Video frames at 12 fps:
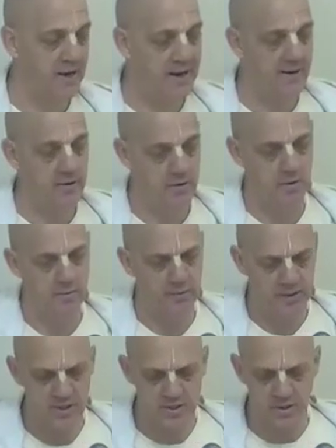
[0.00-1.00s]
And,
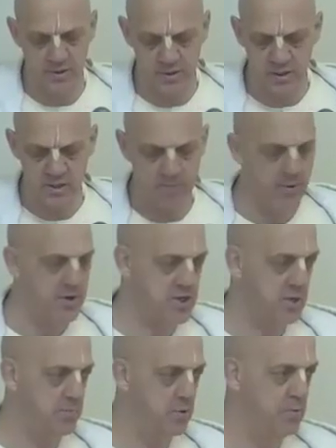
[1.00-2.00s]
ISKCON is a
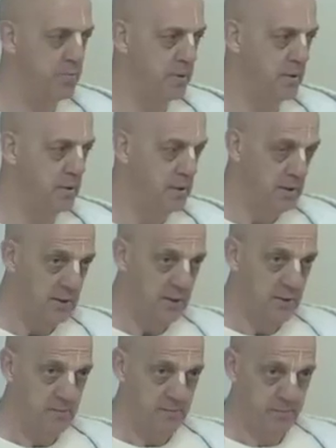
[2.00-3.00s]
preaching movement.
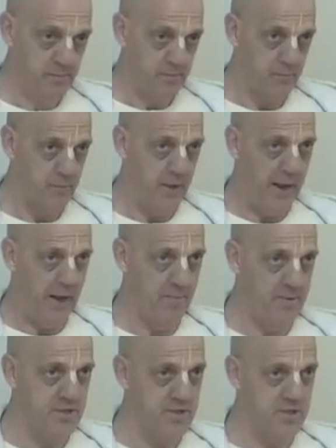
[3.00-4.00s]
Our
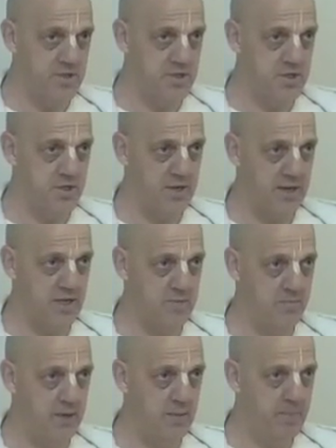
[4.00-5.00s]
business is to take as
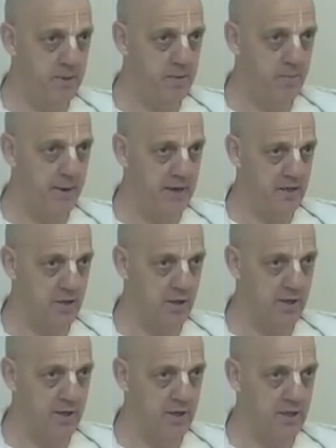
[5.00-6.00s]
many people back to
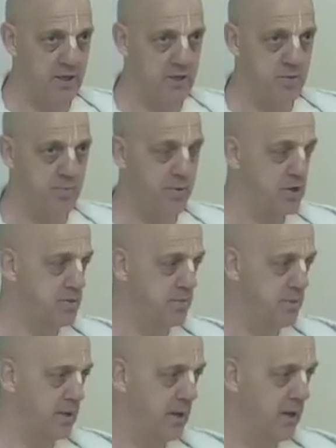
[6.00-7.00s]
Godhead as we
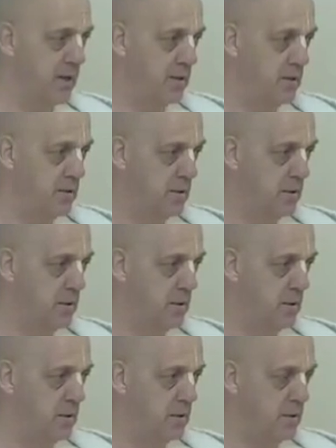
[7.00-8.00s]
possibly can
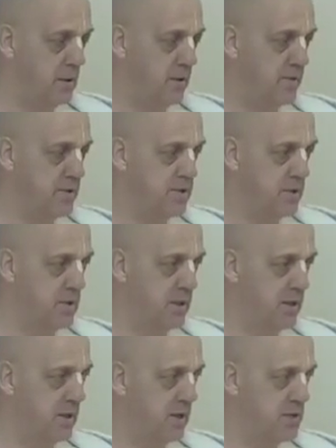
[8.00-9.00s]

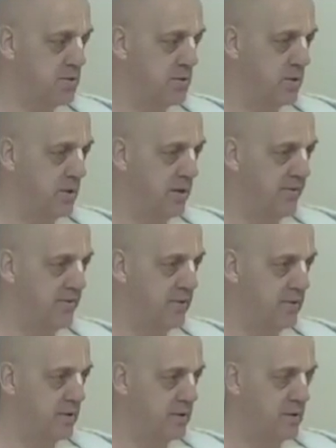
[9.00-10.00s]
in our short life.
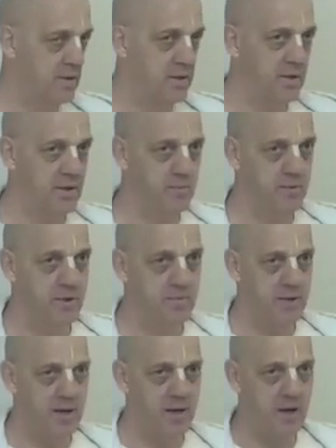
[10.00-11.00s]
Murli
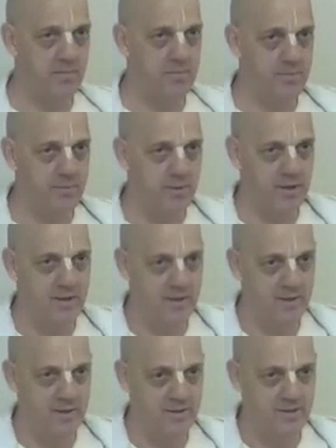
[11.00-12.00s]
Mahaprabhu
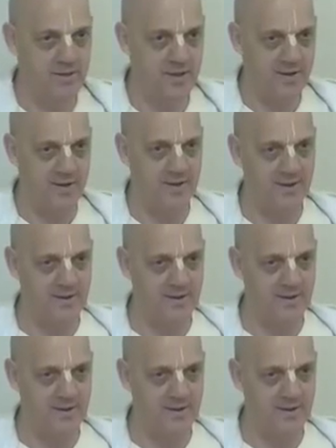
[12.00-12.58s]
ki jai.